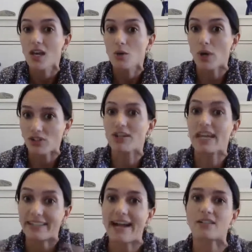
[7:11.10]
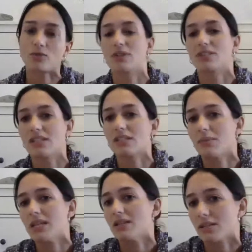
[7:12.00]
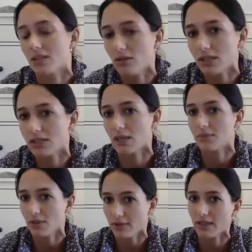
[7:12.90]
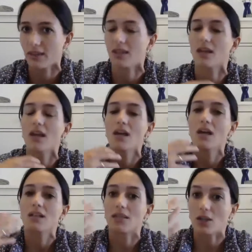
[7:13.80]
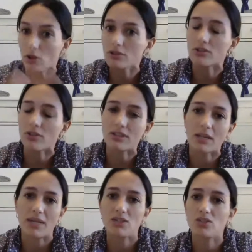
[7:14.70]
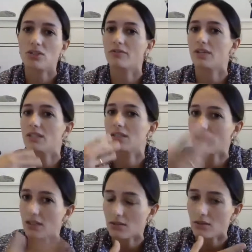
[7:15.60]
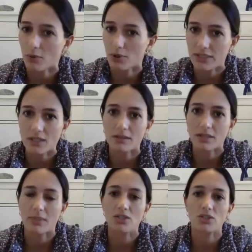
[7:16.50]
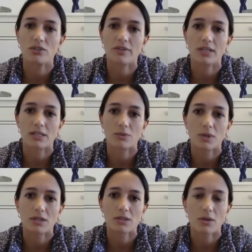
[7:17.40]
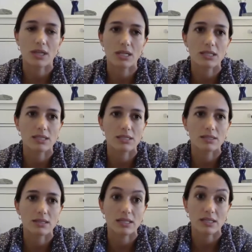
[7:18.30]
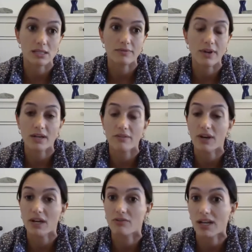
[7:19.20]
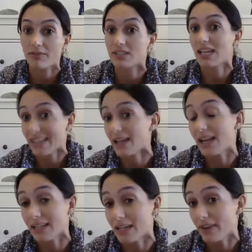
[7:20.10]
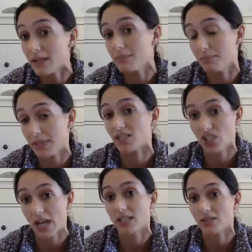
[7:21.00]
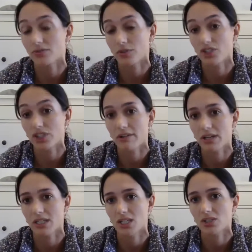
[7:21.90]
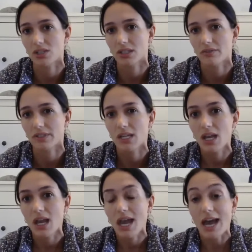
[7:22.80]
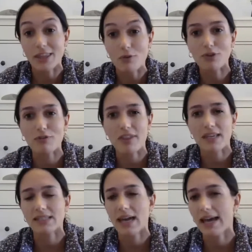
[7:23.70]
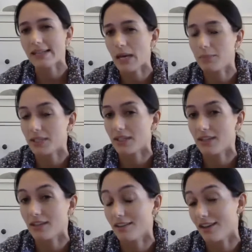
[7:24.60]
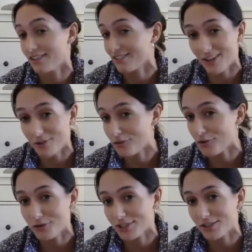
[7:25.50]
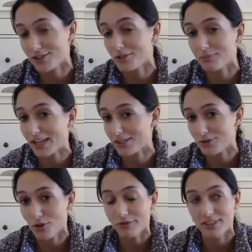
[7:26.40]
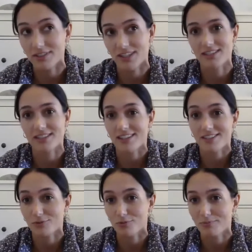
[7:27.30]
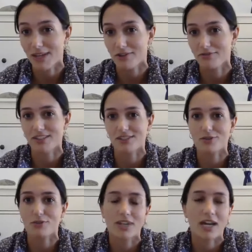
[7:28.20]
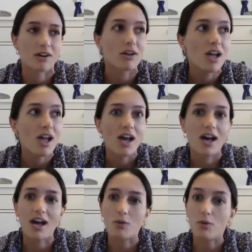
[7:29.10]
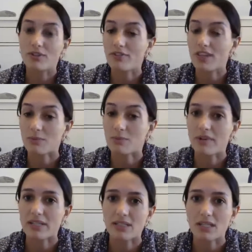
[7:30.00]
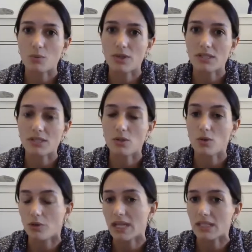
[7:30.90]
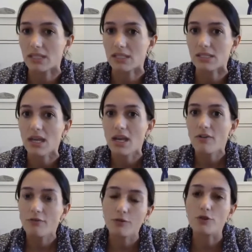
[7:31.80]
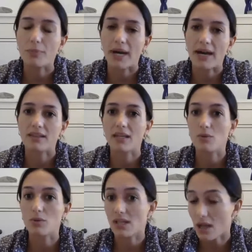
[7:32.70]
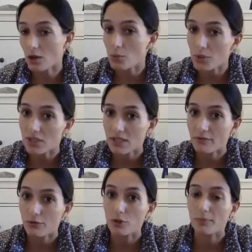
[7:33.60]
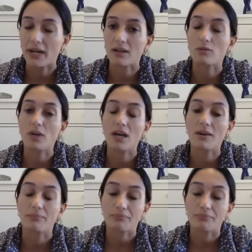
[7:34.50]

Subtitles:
we actually enact what this means, no, in terms of like the cultural dimension of it and also the political dimension of it as well. So I think this is very, very relevant and a very big challenge for sharing initiatives. I think one of the things that has happened here, and of course I turn back to COVID as many of us do now, one of the experiences was to create this food bank, that it was like a community food bank where